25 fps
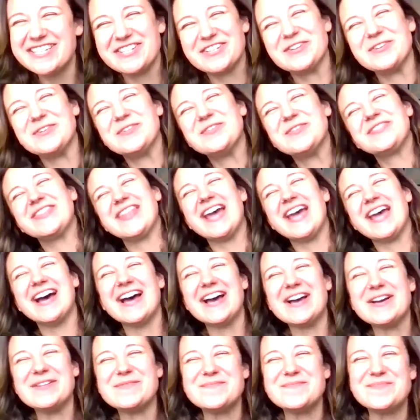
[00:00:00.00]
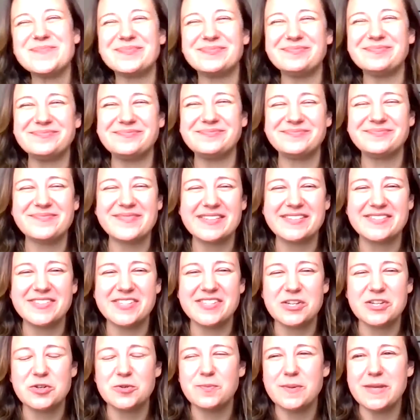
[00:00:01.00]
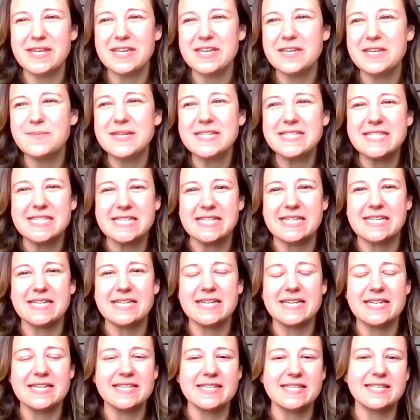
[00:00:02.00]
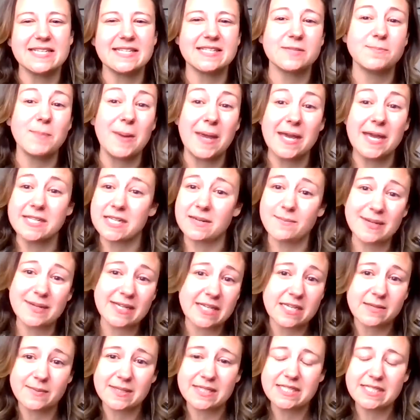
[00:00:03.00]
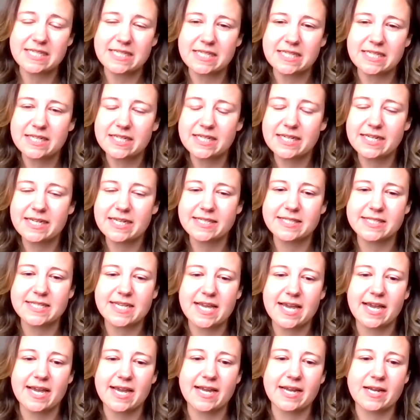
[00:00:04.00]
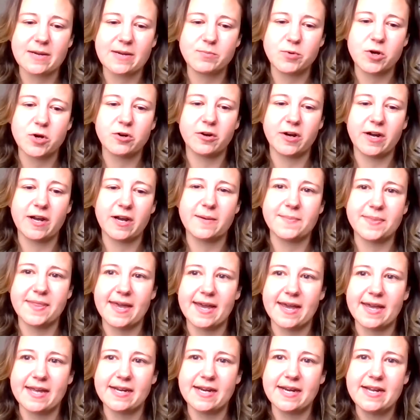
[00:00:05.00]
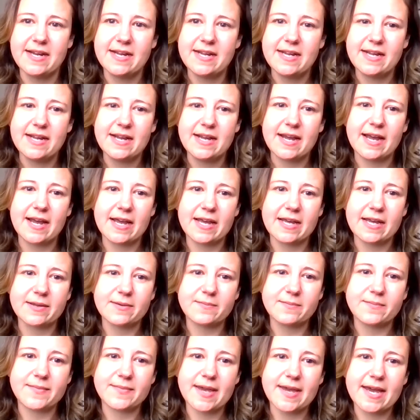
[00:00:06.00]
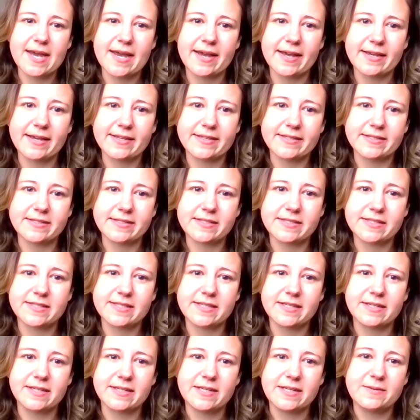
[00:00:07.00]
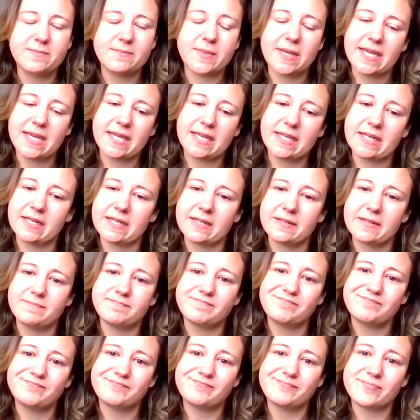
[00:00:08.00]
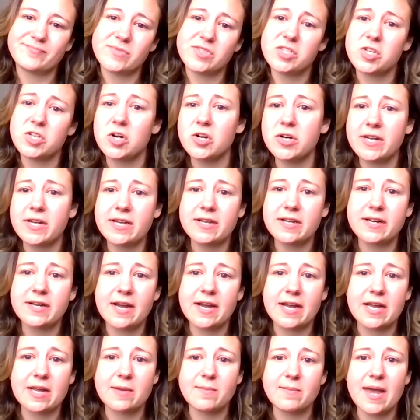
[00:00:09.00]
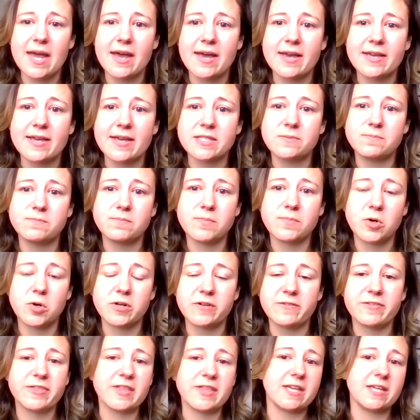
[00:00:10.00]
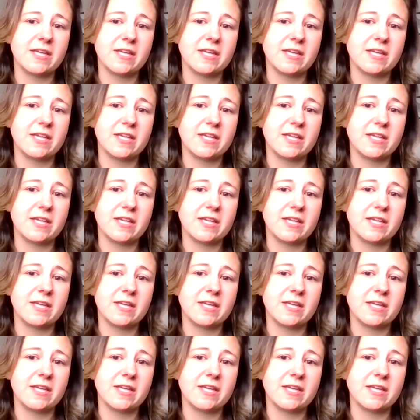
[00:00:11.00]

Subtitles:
too. So PEBT is Pandemic EBT. It's a program that has been started as part of